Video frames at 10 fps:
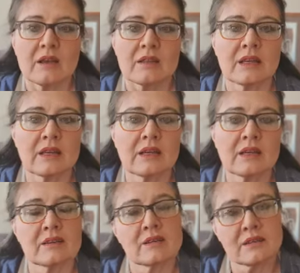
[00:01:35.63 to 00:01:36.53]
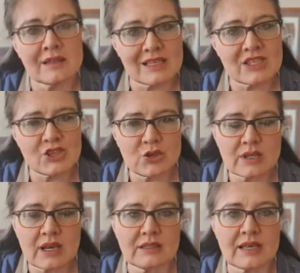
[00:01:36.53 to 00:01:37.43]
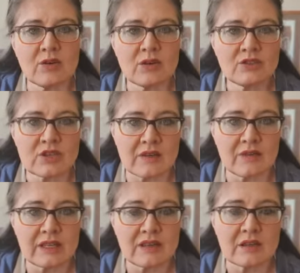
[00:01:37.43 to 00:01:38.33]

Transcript: This should cut down on traveling,